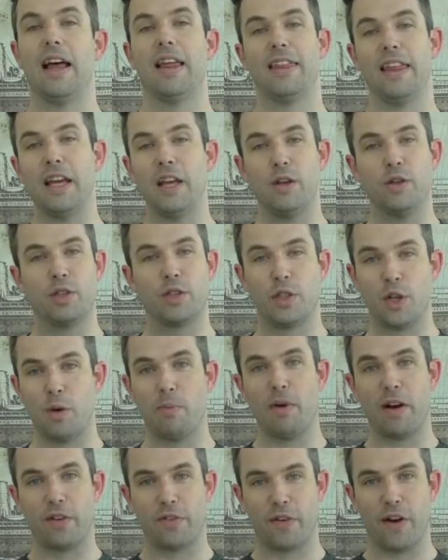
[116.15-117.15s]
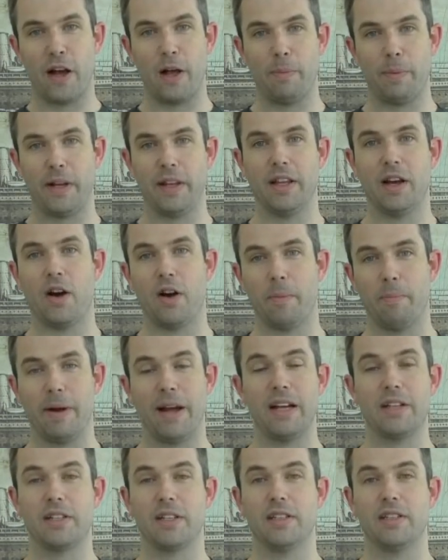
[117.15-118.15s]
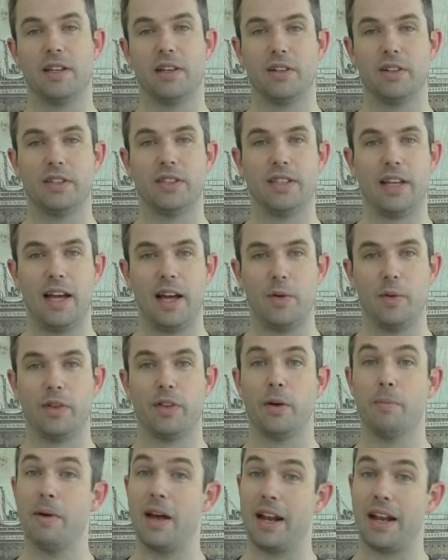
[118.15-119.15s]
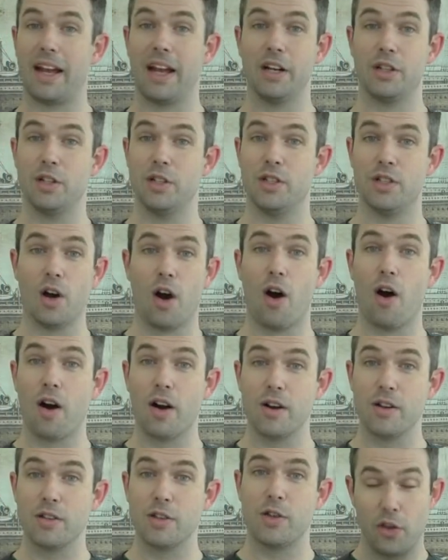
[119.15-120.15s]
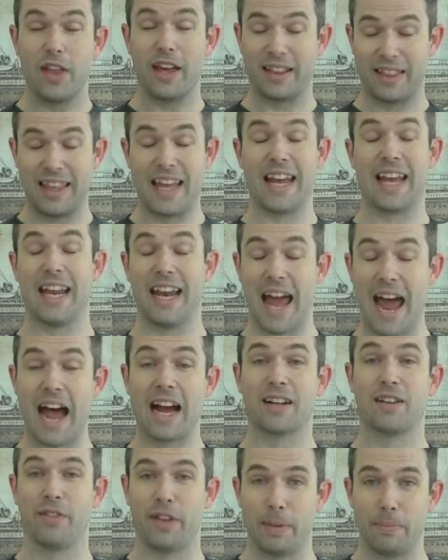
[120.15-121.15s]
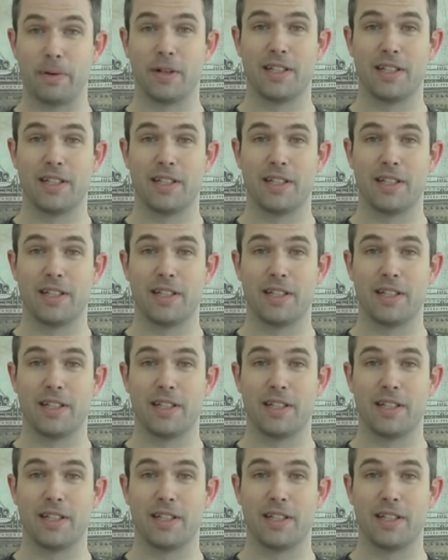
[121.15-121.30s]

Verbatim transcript: Thank you so much for helping our patients understand what their medications are so that they can actively